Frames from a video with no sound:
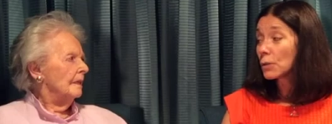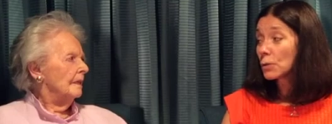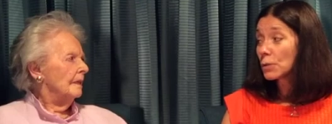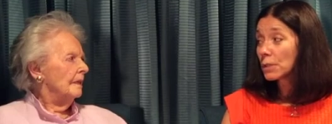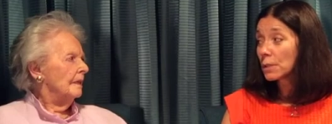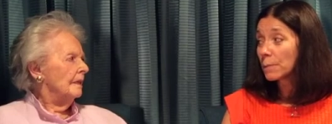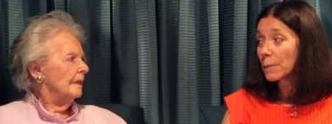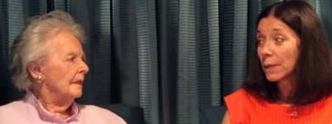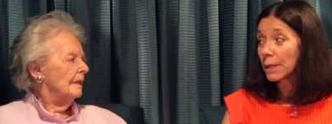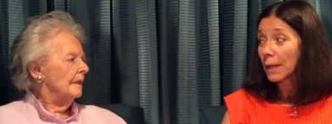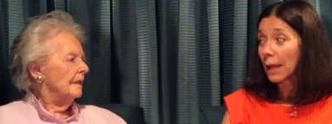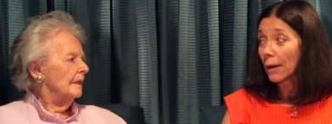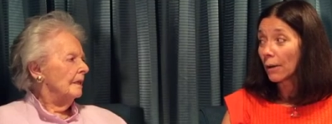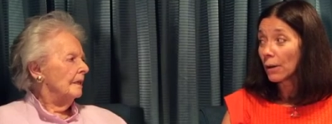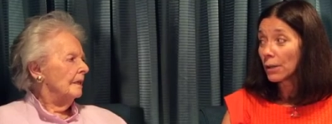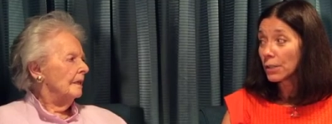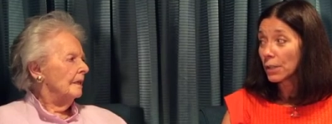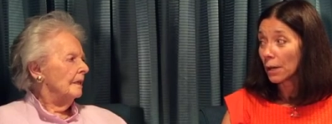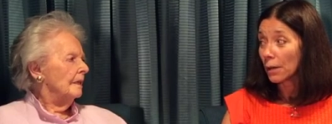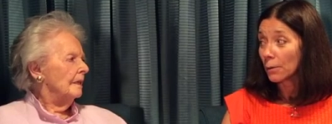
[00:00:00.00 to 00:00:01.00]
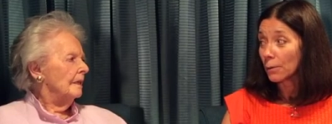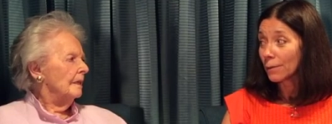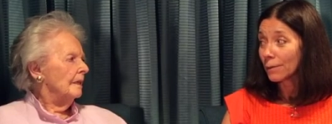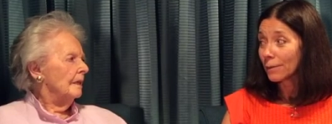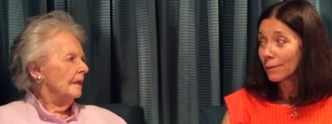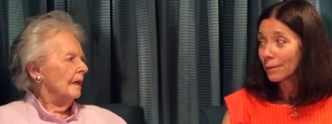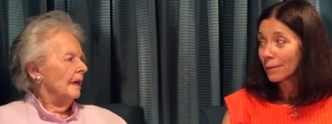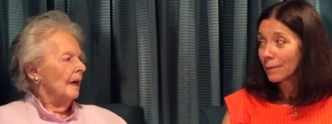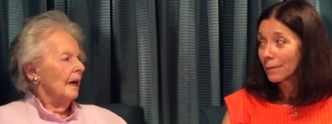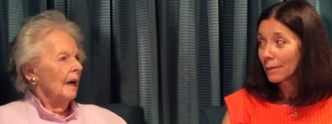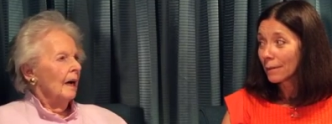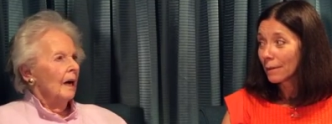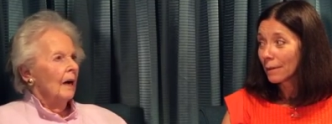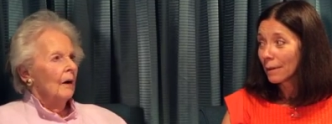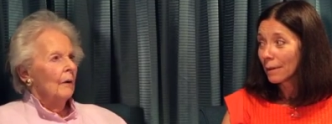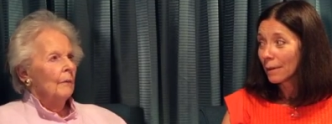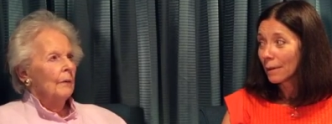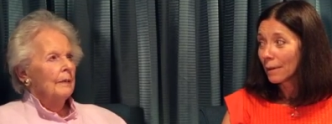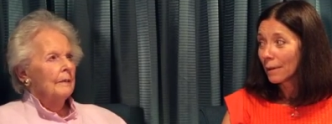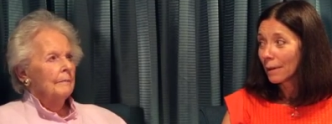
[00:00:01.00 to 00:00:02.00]
Speaker 1: used to be a carriage house.
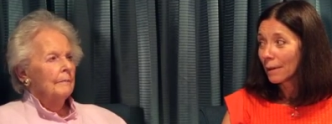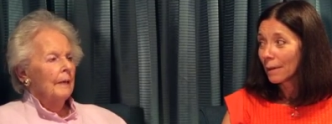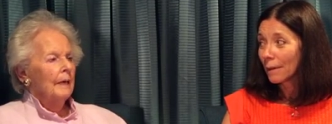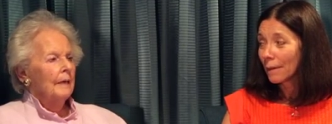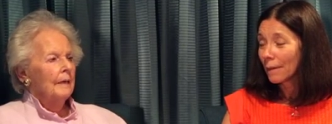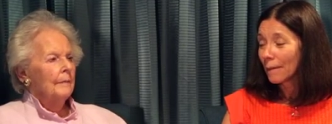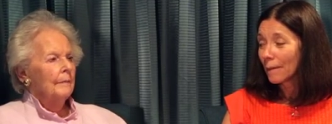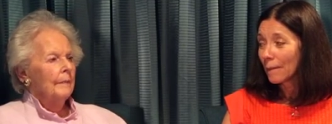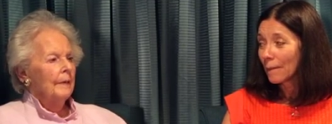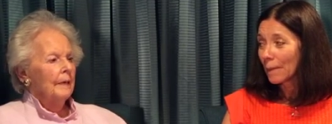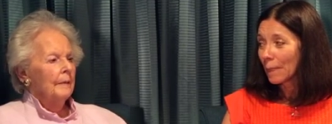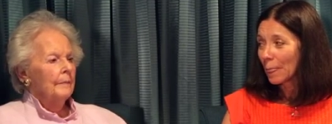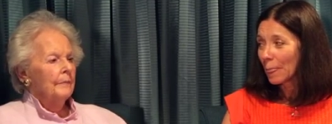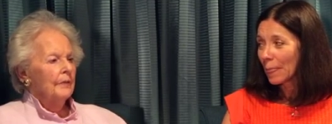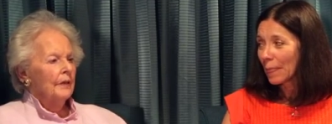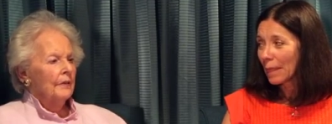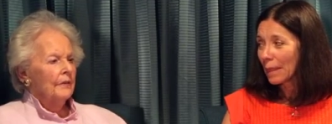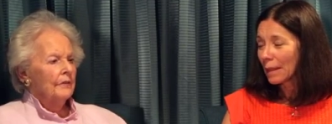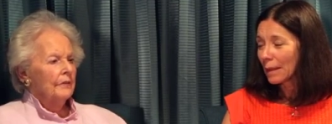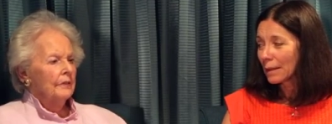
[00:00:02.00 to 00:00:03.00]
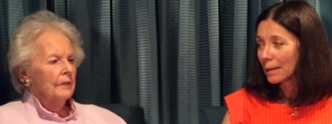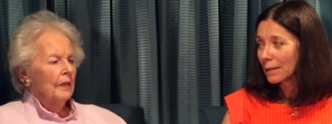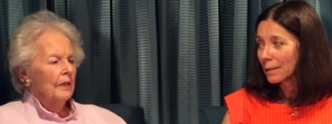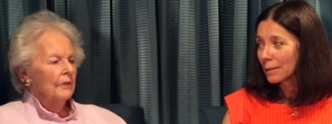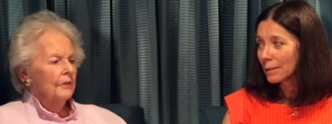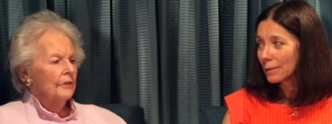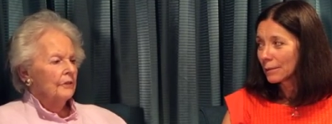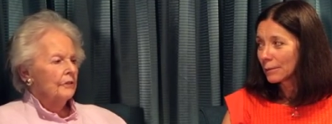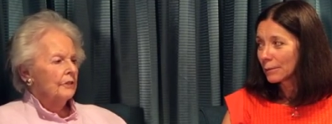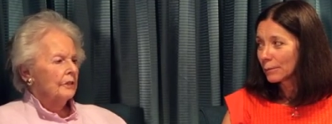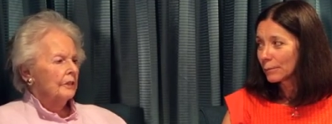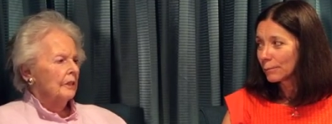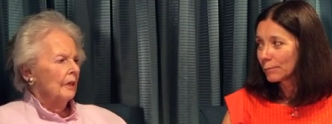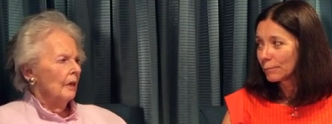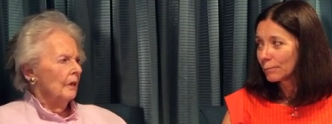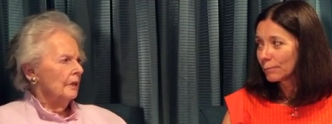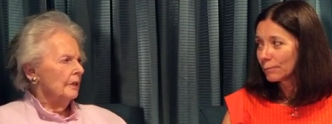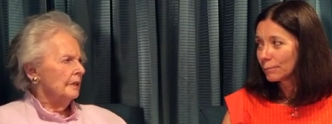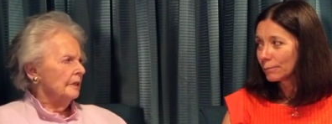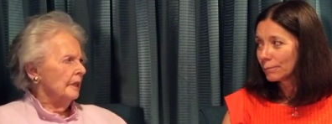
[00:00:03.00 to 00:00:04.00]
Well, my, my brother-in-law used to
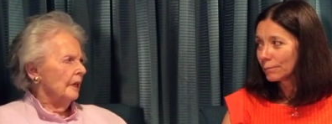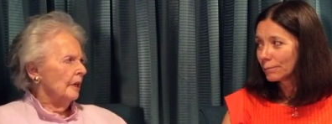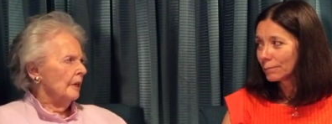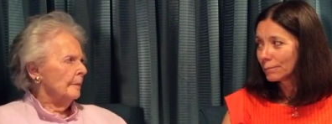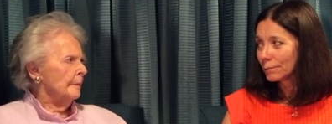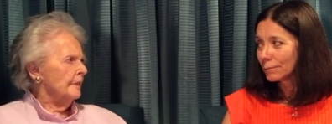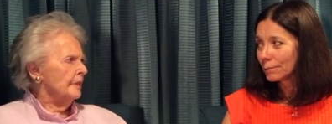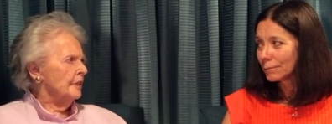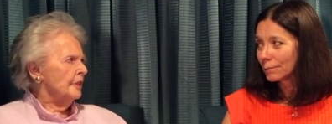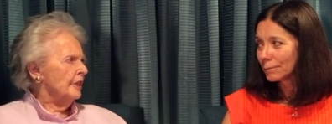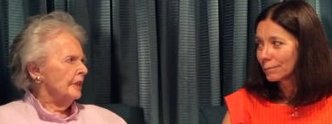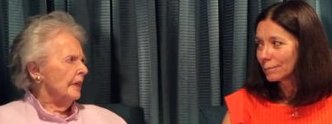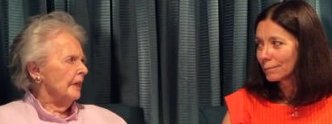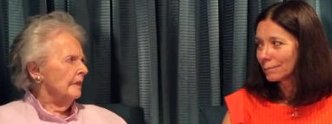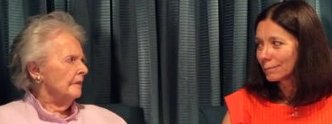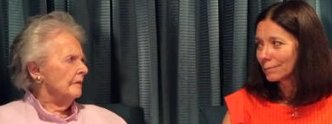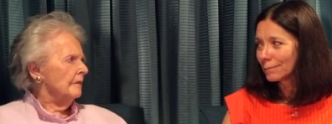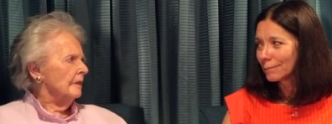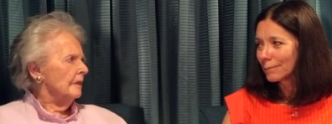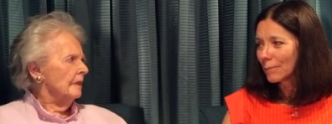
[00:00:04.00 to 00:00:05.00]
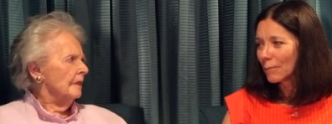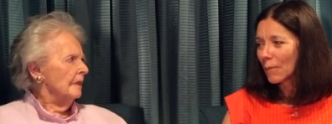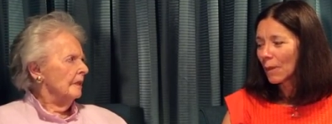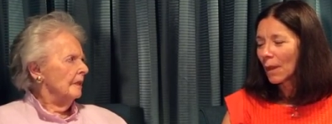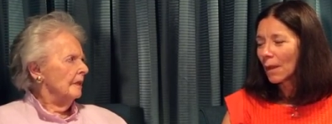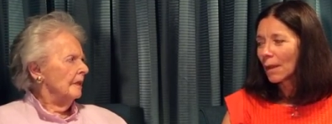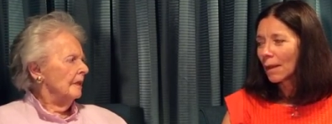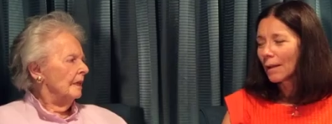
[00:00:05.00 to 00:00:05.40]
call it Garbage Town.